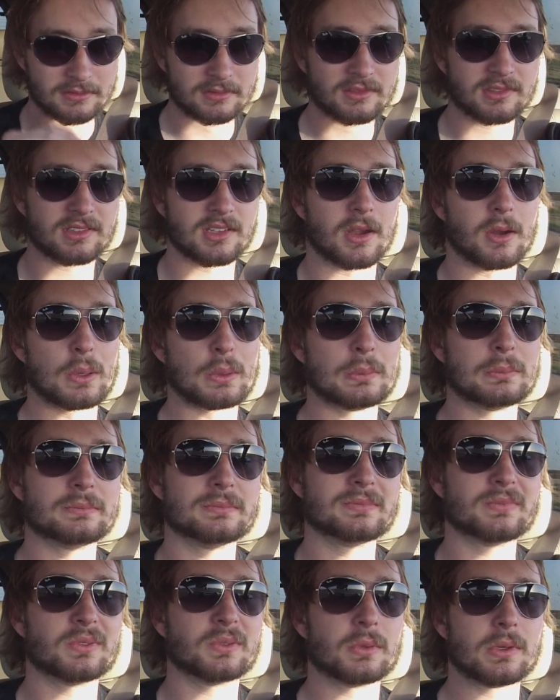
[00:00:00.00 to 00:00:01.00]
So
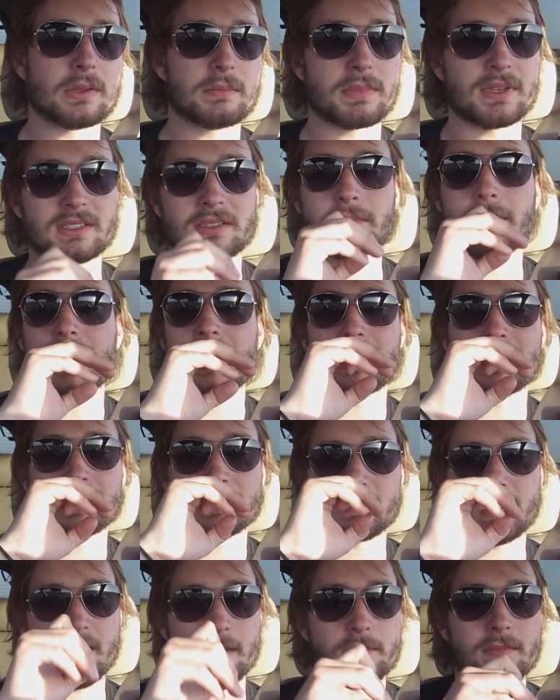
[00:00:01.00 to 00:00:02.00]
we've been debating
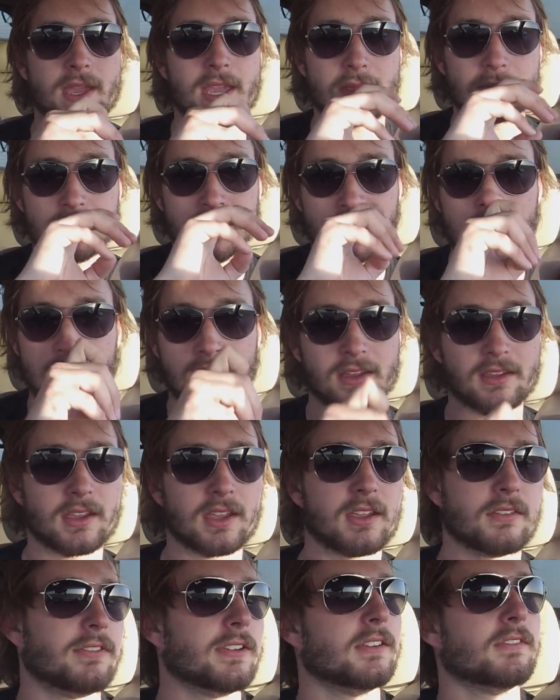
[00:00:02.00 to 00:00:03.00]
about maybe
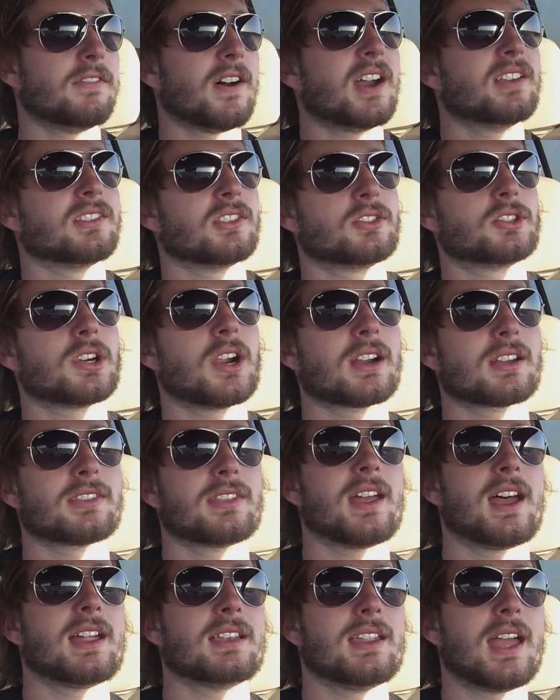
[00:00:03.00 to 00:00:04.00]
if he finds a truck
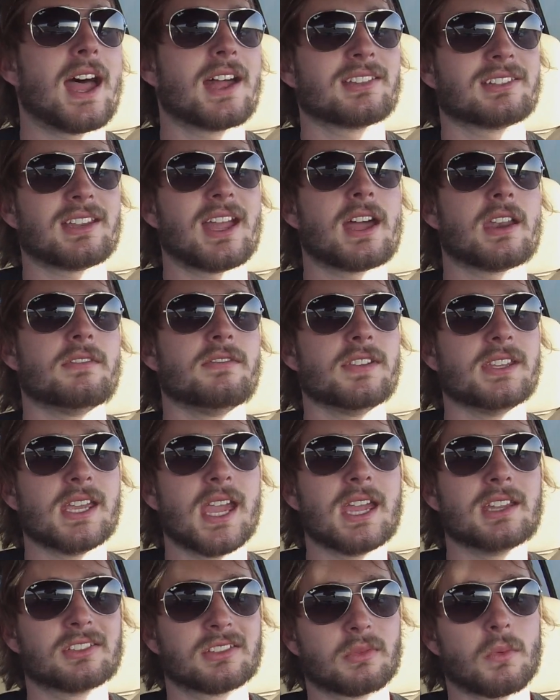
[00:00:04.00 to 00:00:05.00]
that hasn't had a
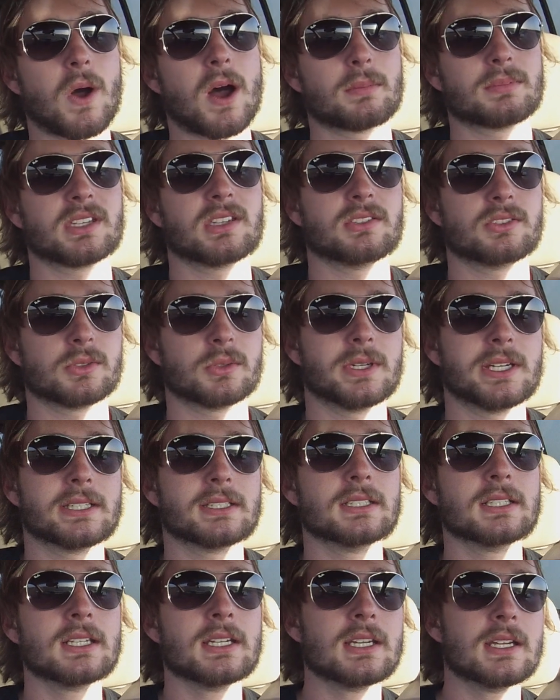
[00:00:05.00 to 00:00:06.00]
V8 swapped into it,
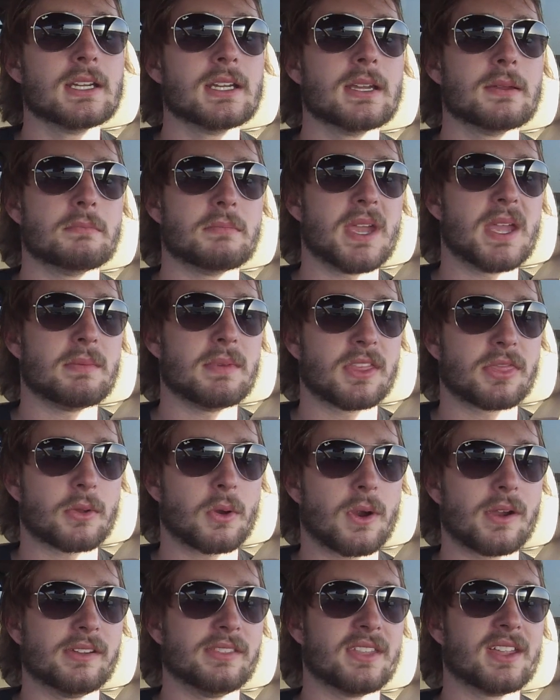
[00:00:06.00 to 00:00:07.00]
maybe
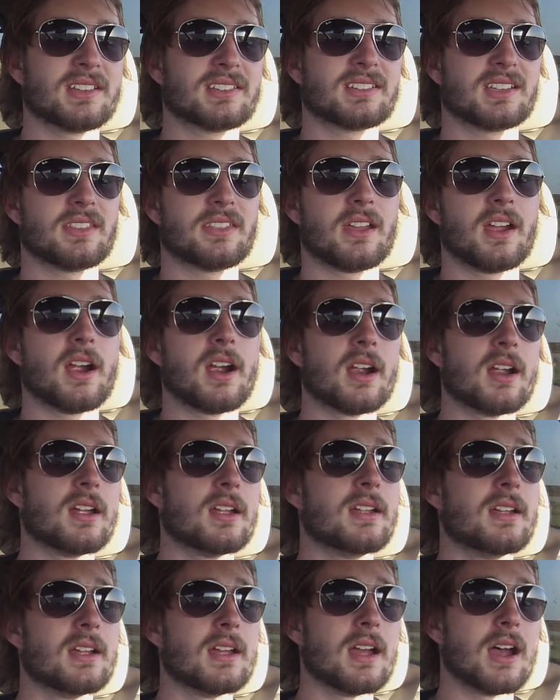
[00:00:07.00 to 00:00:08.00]
throwing this in there.
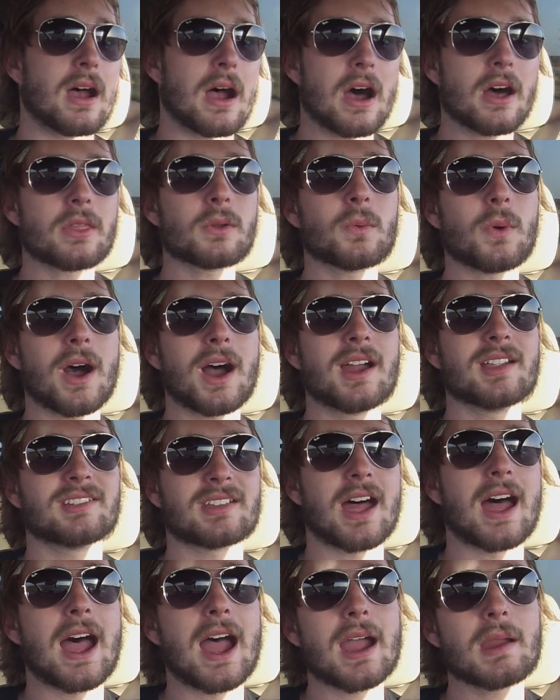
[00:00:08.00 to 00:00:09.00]
Otherwise,
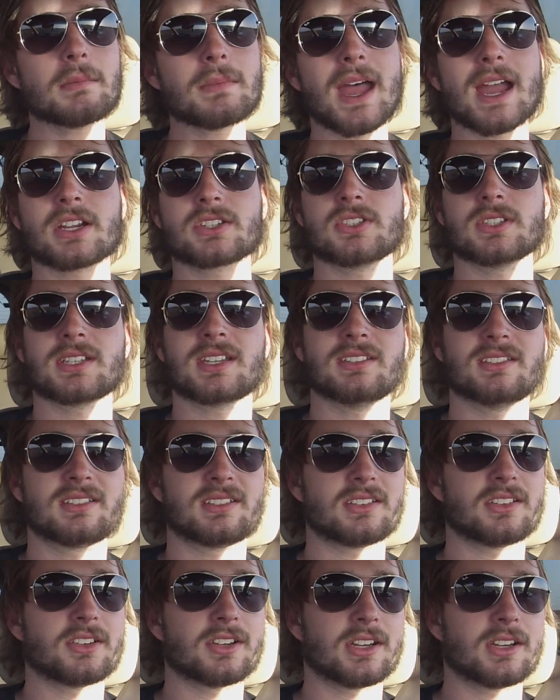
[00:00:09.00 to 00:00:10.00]
I'm actually
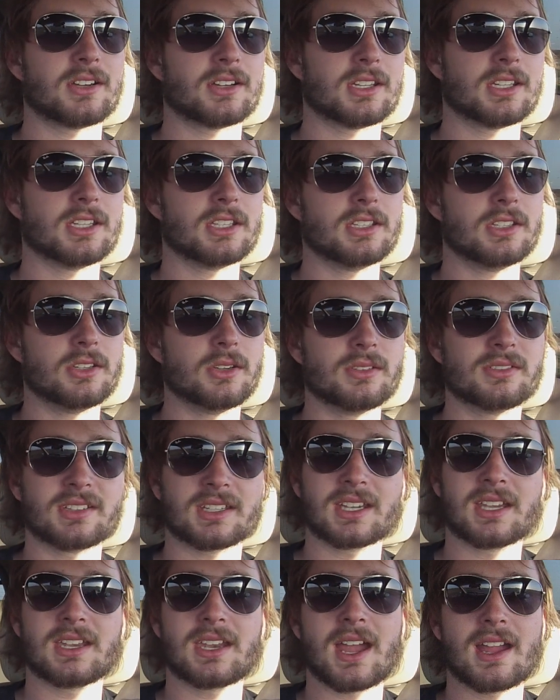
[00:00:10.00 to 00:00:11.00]
considering
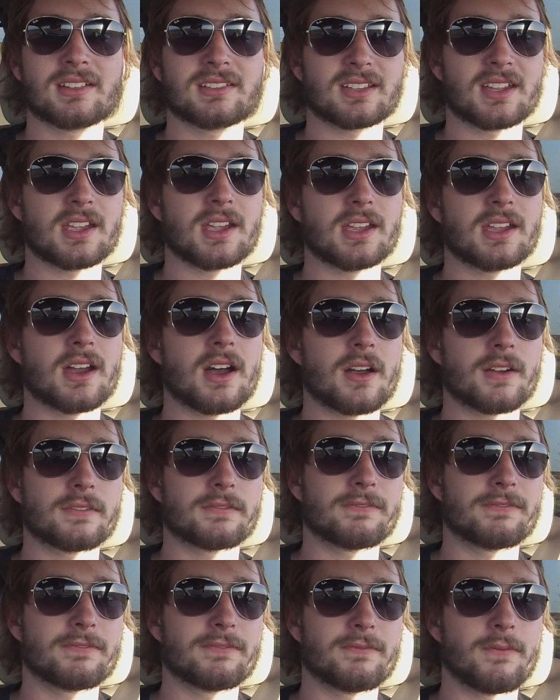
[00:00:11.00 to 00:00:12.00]
using it as a
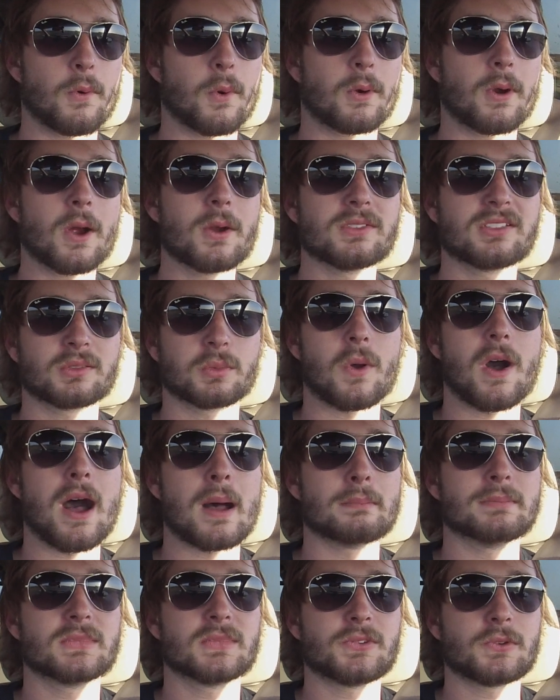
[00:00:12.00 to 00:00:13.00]
4.0 swap
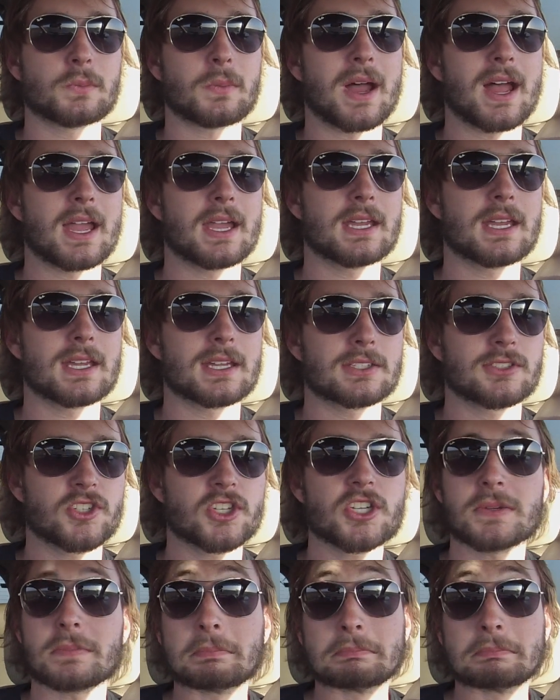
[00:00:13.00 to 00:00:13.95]
to my Jeep.